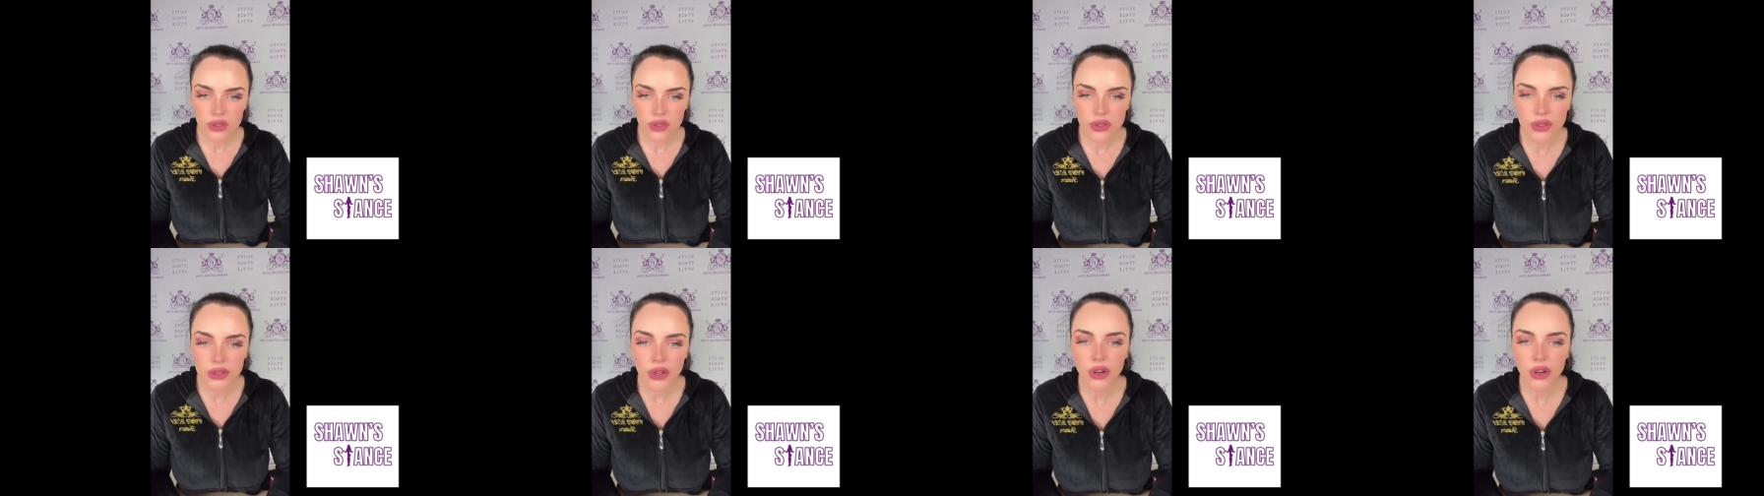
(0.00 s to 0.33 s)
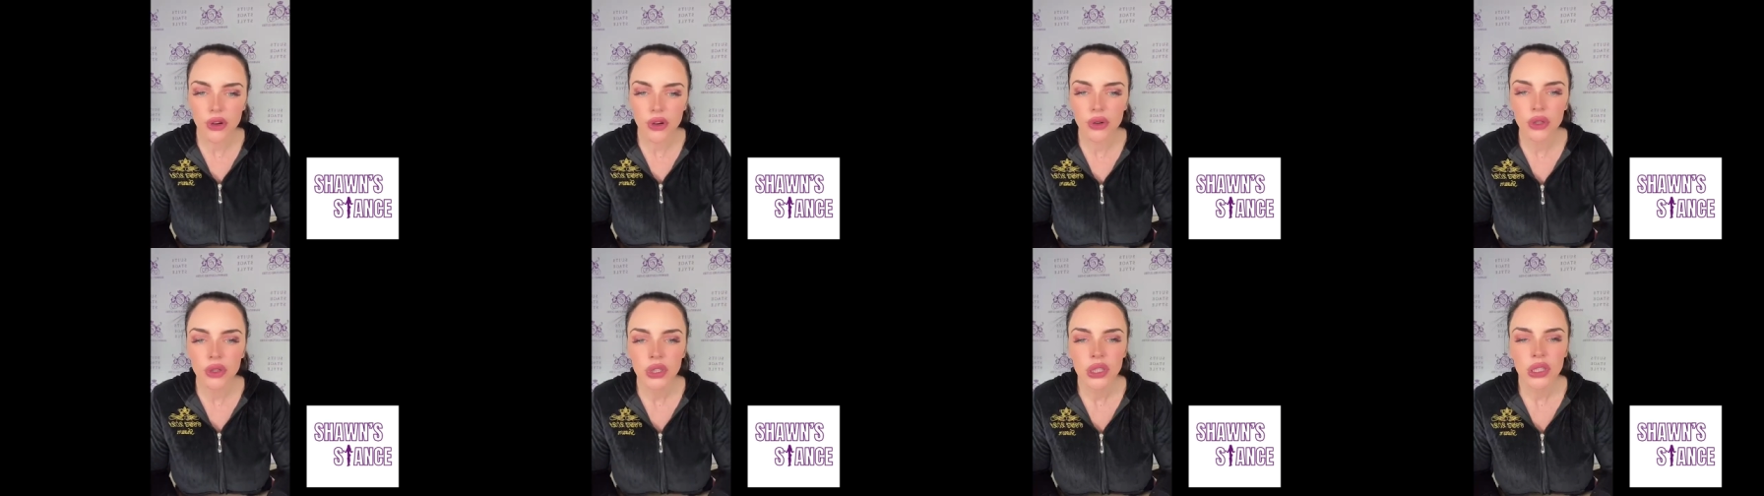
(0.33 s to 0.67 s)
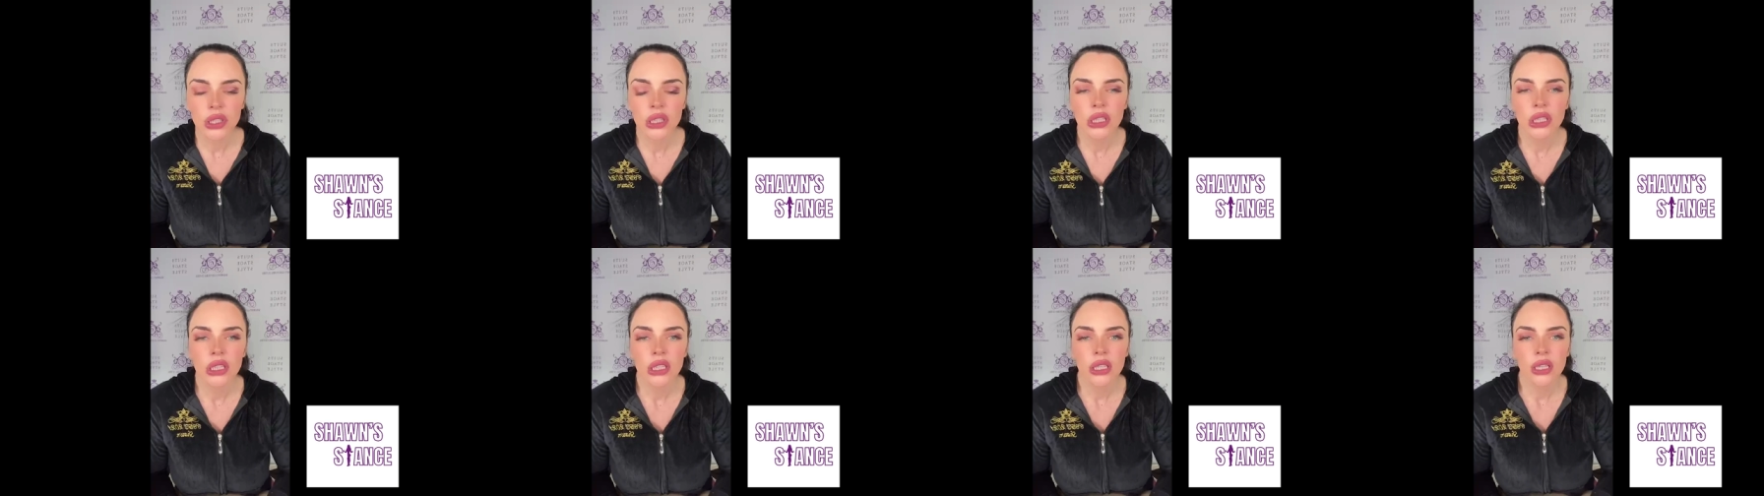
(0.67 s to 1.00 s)
So,
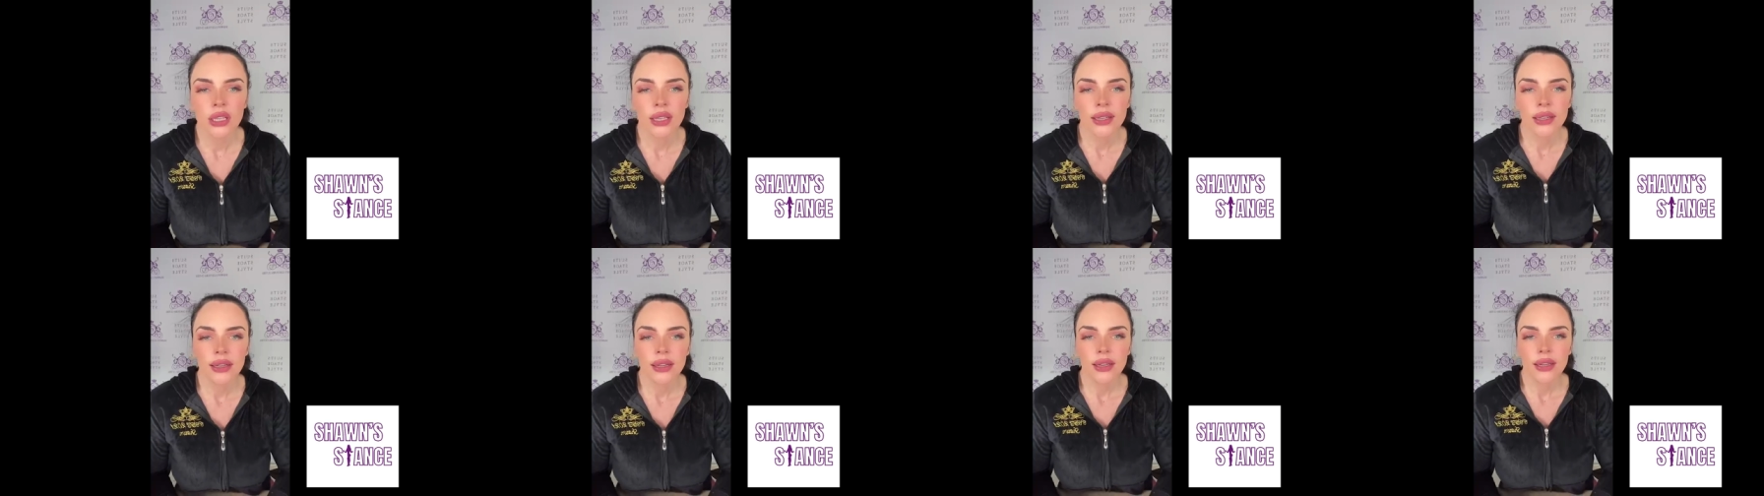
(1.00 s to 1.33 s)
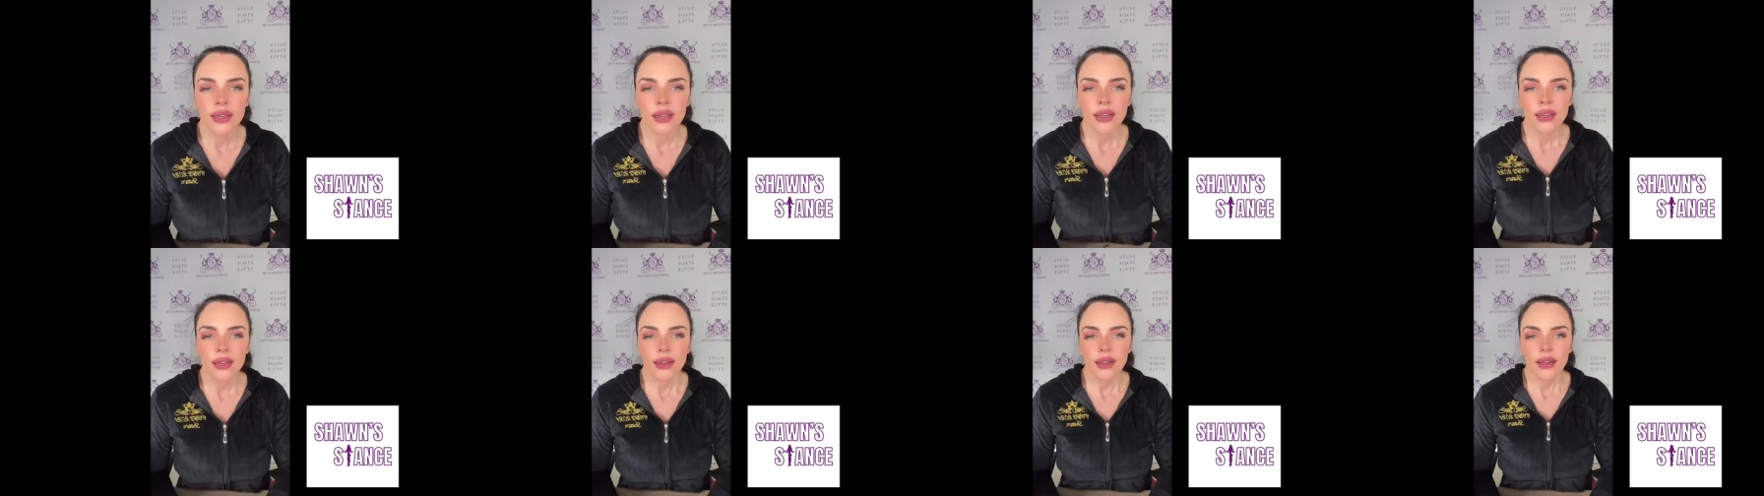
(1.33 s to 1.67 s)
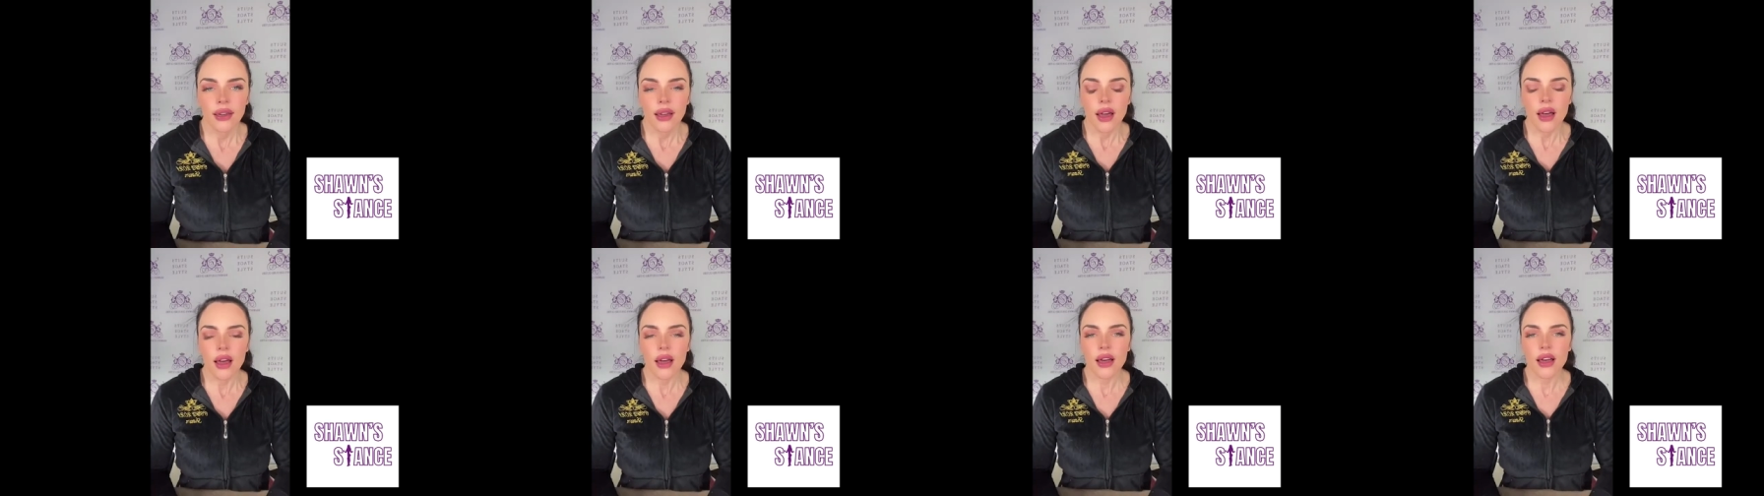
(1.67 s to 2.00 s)

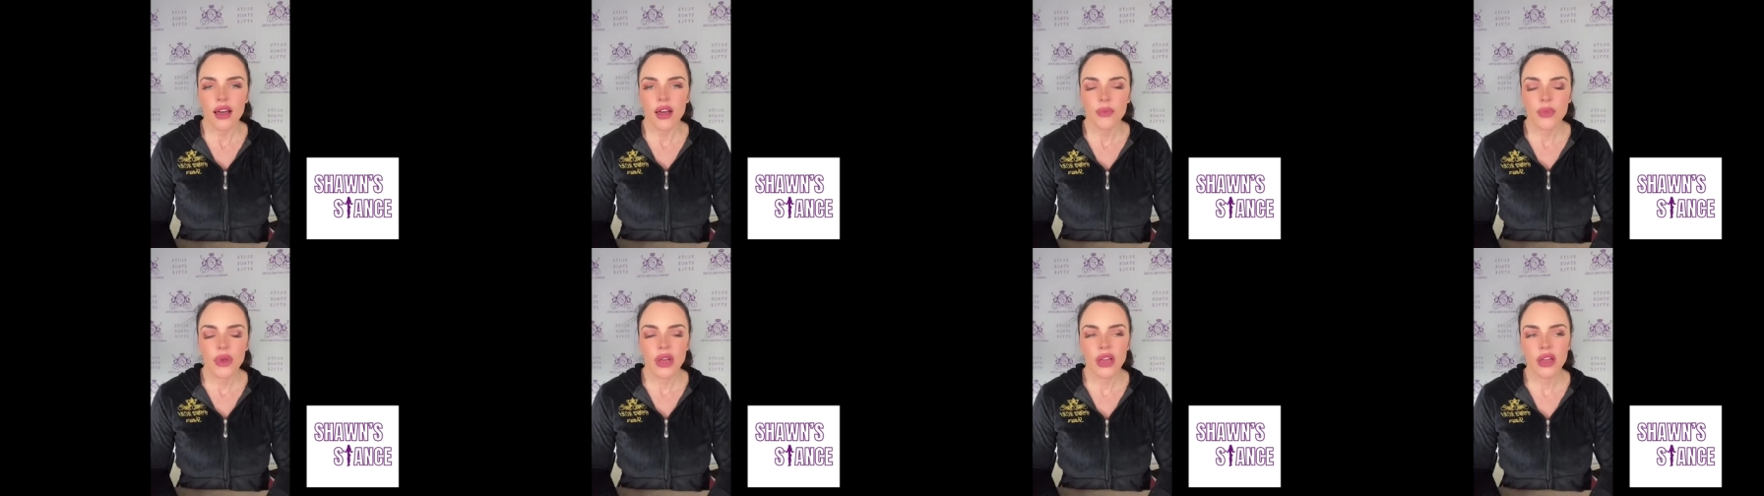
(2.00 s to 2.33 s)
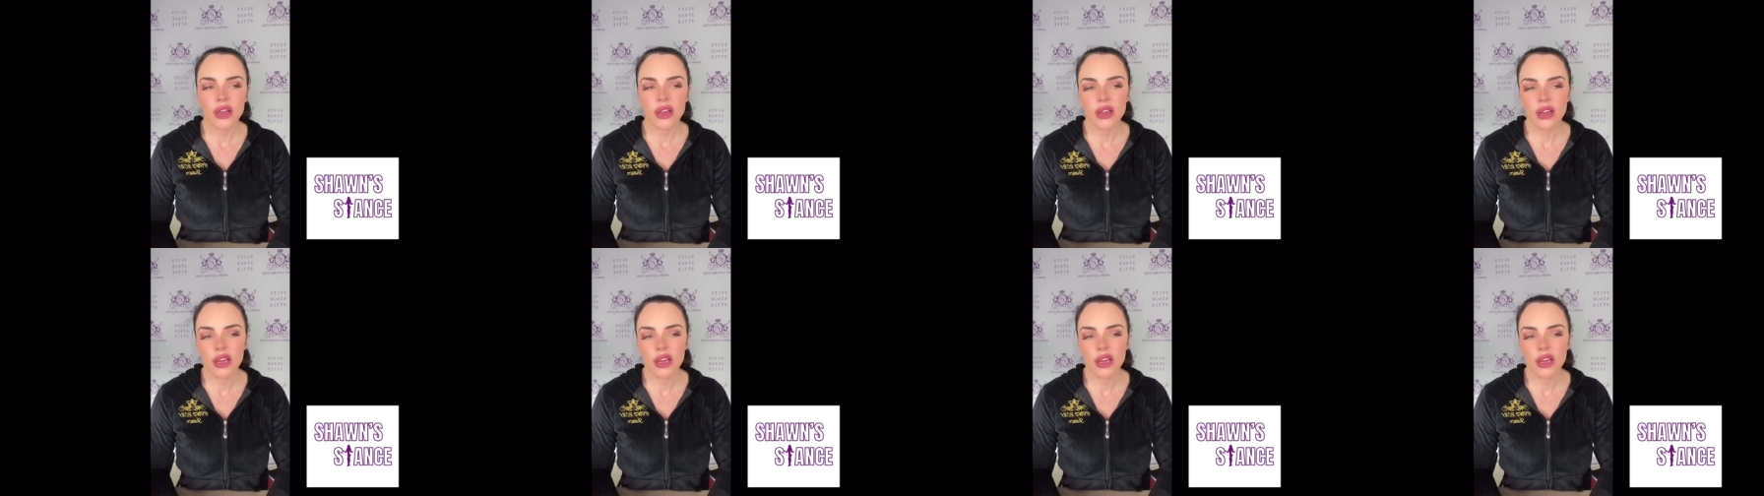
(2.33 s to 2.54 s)
um,